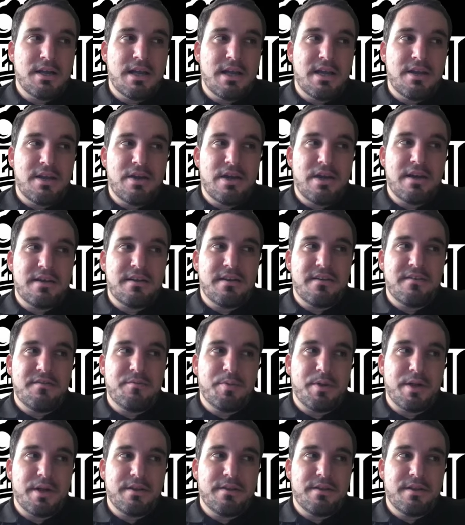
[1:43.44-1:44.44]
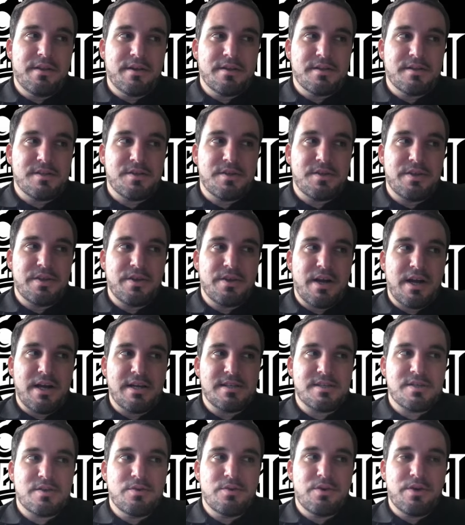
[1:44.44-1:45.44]
you had to have played there, so either high
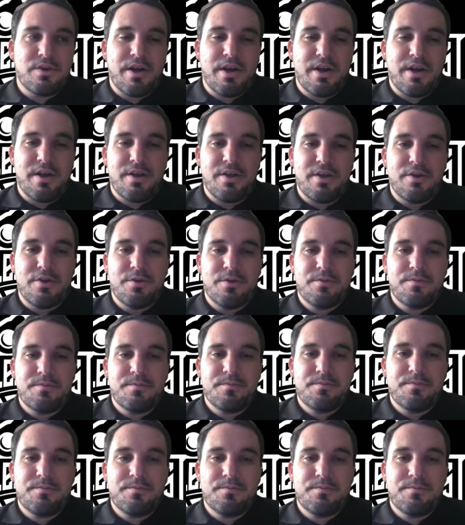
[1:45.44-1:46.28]
school or AAU.